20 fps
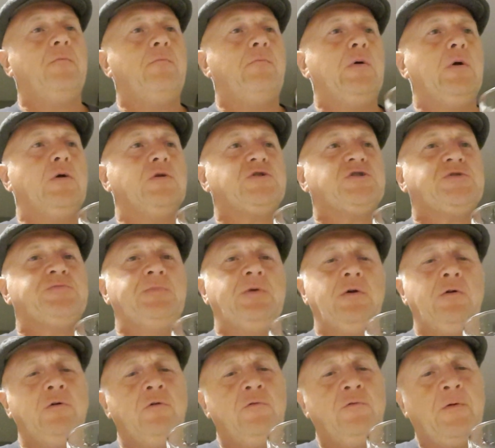but
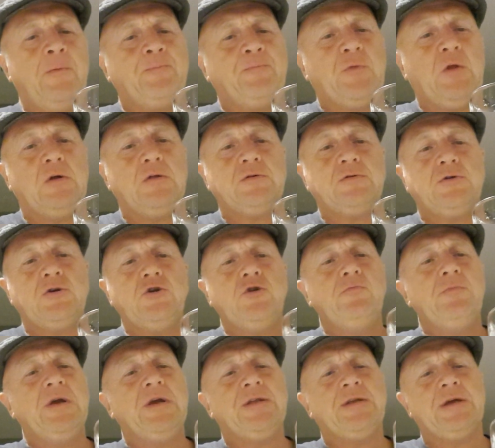smooth, not too
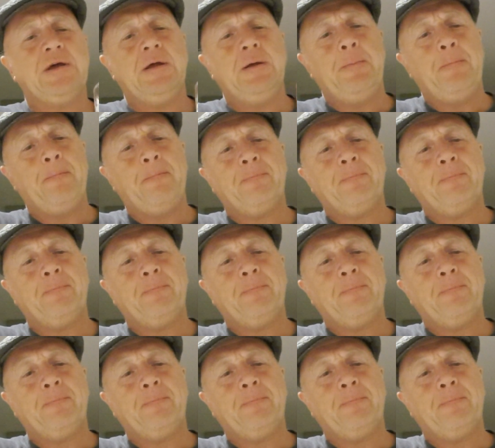bitter.